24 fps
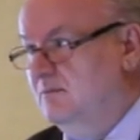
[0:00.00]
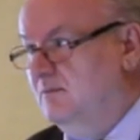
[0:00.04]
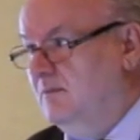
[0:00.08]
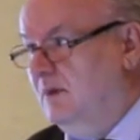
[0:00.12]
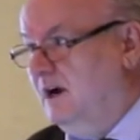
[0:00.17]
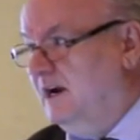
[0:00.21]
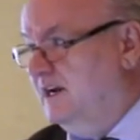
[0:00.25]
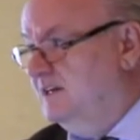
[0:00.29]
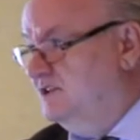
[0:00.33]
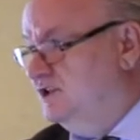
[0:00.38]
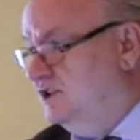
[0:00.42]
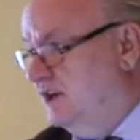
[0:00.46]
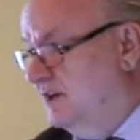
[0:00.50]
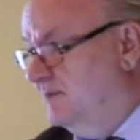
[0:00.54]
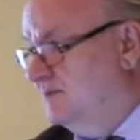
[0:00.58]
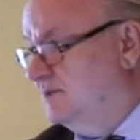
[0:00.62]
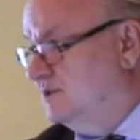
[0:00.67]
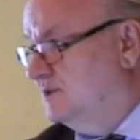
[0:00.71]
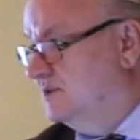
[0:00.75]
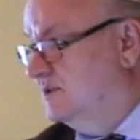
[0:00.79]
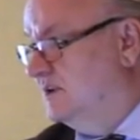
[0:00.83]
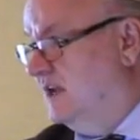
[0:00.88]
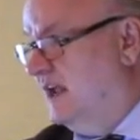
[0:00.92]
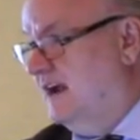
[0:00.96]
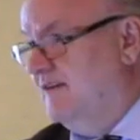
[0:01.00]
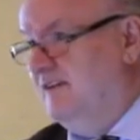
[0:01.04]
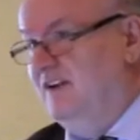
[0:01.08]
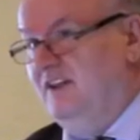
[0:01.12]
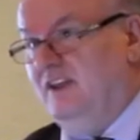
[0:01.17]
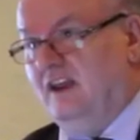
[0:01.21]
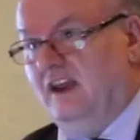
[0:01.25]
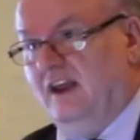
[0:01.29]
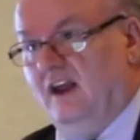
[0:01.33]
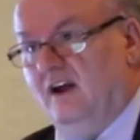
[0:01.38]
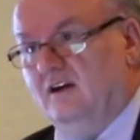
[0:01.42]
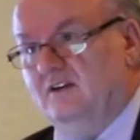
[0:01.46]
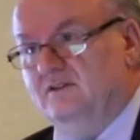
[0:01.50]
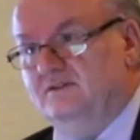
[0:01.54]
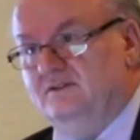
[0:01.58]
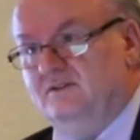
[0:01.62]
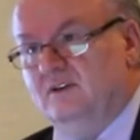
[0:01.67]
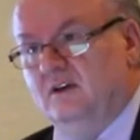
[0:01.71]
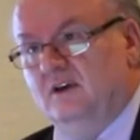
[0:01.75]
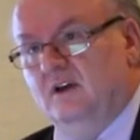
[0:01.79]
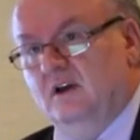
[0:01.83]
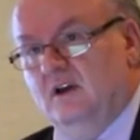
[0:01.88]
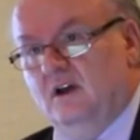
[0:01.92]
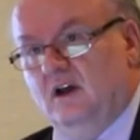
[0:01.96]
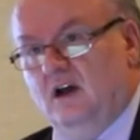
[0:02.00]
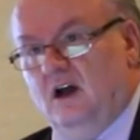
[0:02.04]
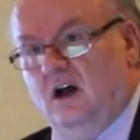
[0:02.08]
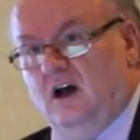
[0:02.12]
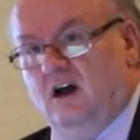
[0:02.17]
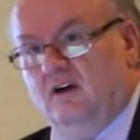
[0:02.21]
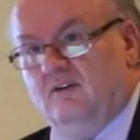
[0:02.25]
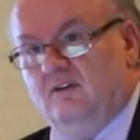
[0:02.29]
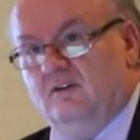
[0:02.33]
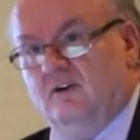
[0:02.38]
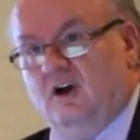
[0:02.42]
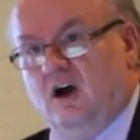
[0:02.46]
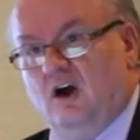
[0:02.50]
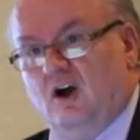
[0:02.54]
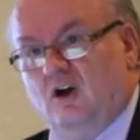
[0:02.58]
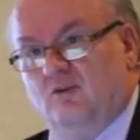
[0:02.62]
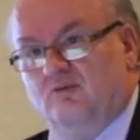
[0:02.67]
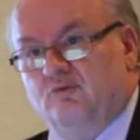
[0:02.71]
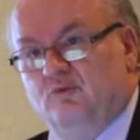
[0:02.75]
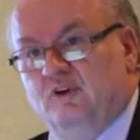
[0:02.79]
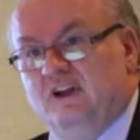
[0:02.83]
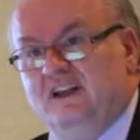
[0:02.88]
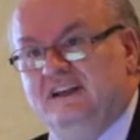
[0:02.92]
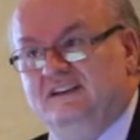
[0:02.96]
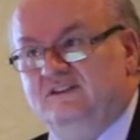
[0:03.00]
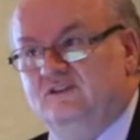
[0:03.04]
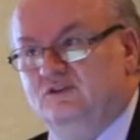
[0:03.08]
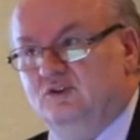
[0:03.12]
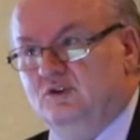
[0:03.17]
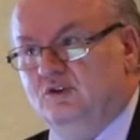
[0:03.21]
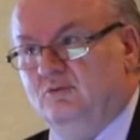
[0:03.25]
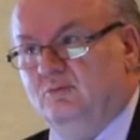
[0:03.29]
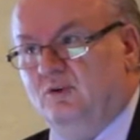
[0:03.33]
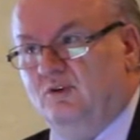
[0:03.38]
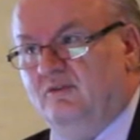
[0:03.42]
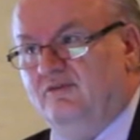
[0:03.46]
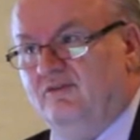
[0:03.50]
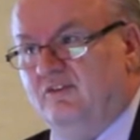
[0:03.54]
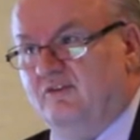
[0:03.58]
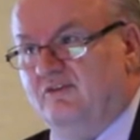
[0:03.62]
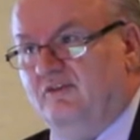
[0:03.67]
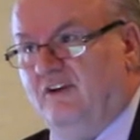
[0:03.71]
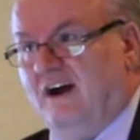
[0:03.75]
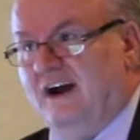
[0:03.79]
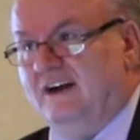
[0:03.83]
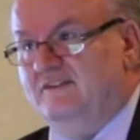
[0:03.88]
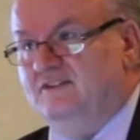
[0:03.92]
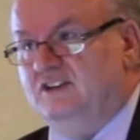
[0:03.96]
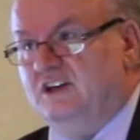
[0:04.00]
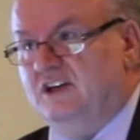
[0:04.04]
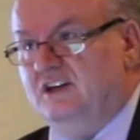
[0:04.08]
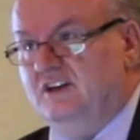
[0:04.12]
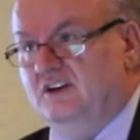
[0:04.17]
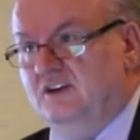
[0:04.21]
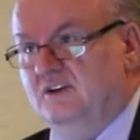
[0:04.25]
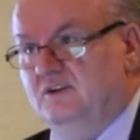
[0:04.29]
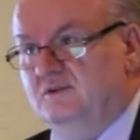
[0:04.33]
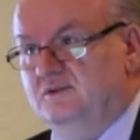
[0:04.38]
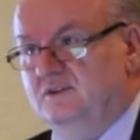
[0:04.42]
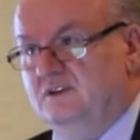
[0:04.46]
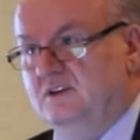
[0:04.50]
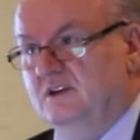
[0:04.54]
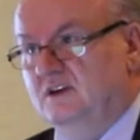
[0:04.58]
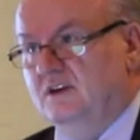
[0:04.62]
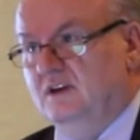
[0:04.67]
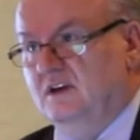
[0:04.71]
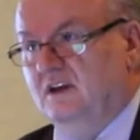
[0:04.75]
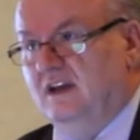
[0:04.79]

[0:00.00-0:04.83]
my chips, everything else are really suitable for 5G use?